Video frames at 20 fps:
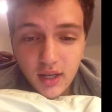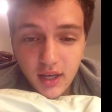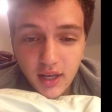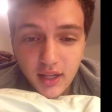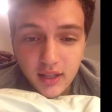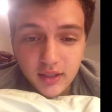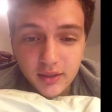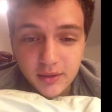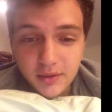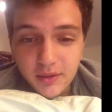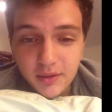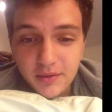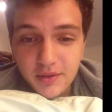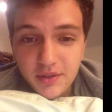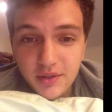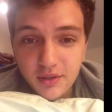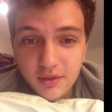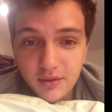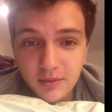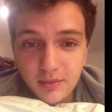Hello
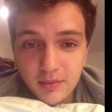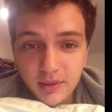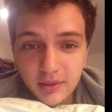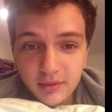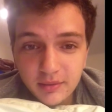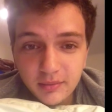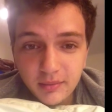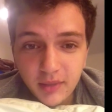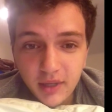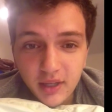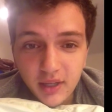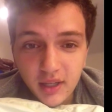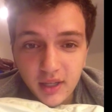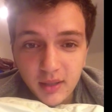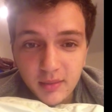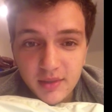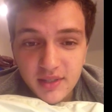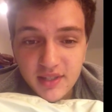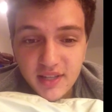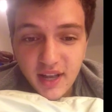YouTube, my
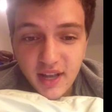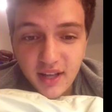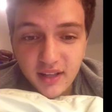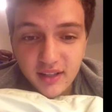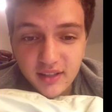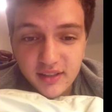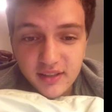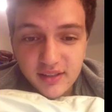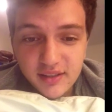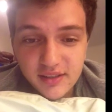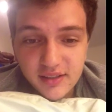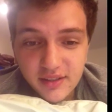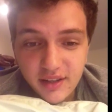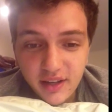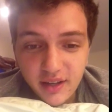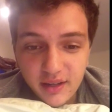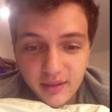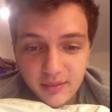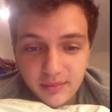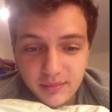name is Alex.
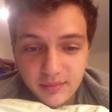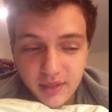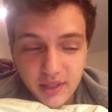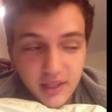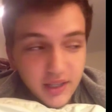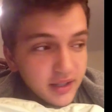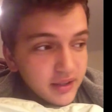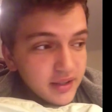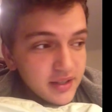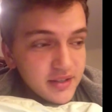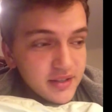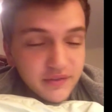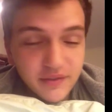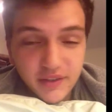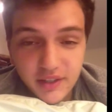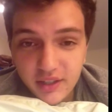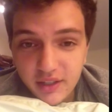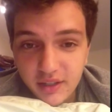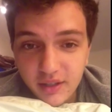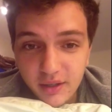I'm making this
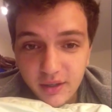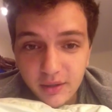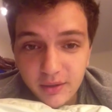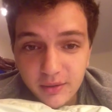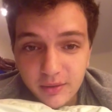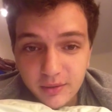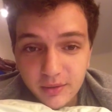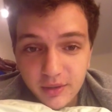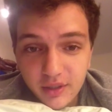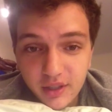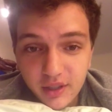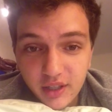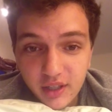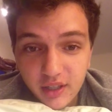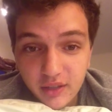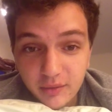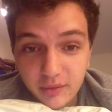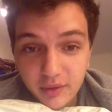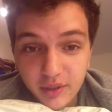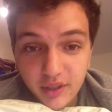video
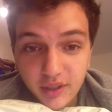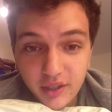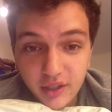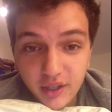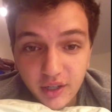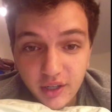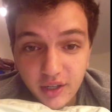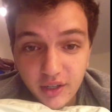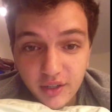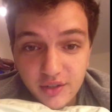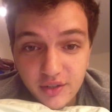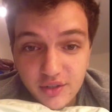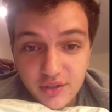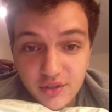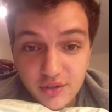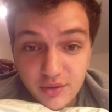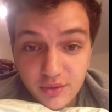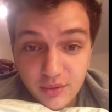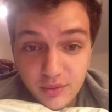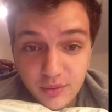in regards
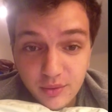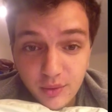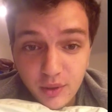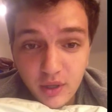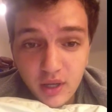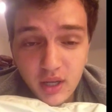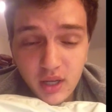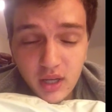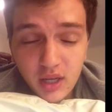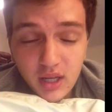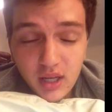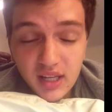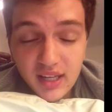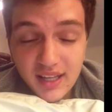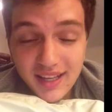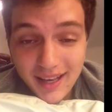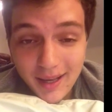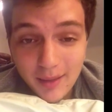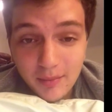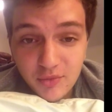to
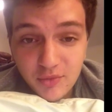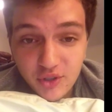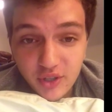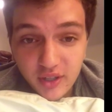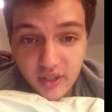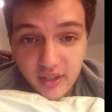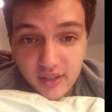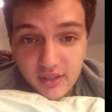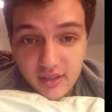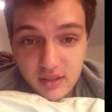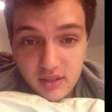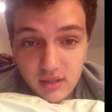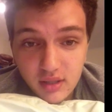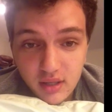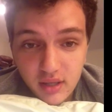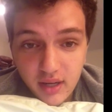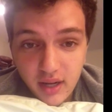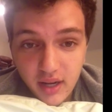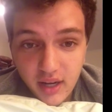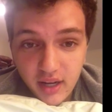chemtrails
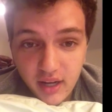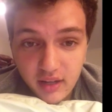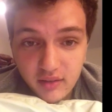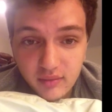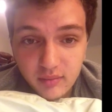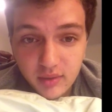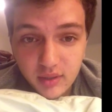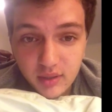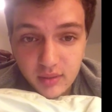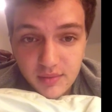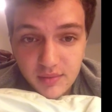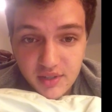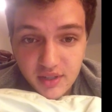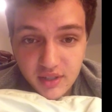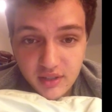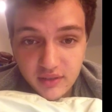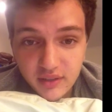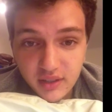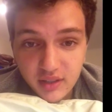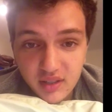that I have been
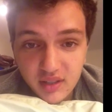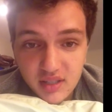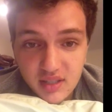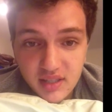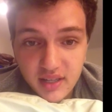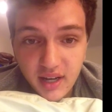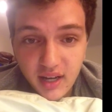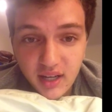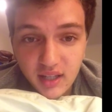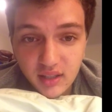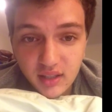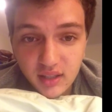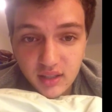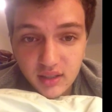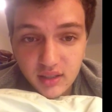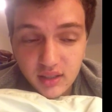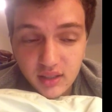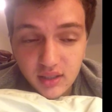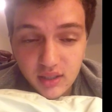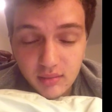observing in the sky
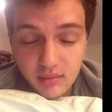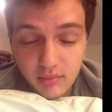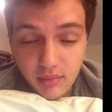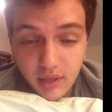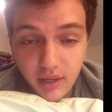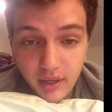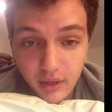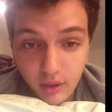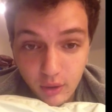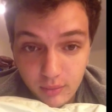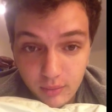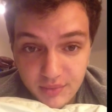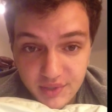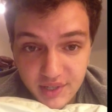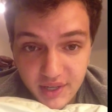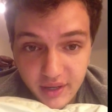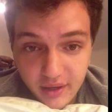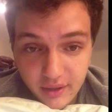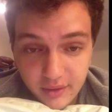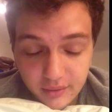lately in my
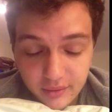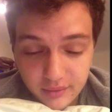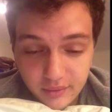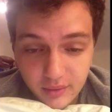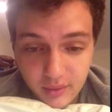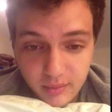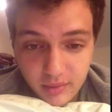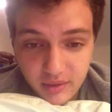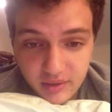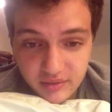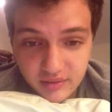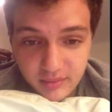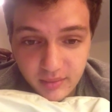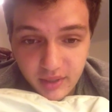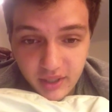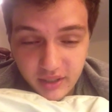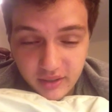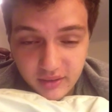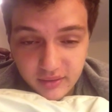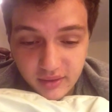hometown above
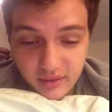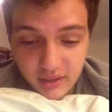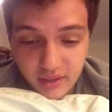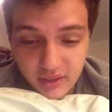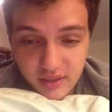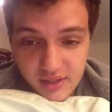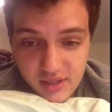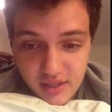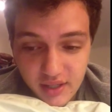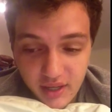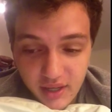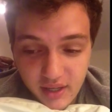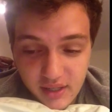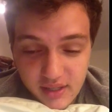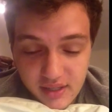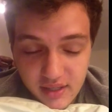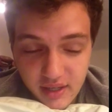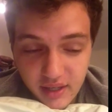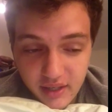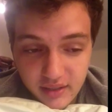my uh,
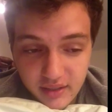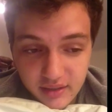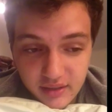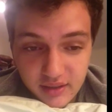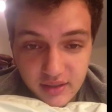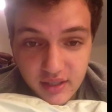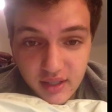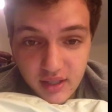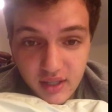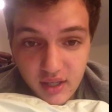skies and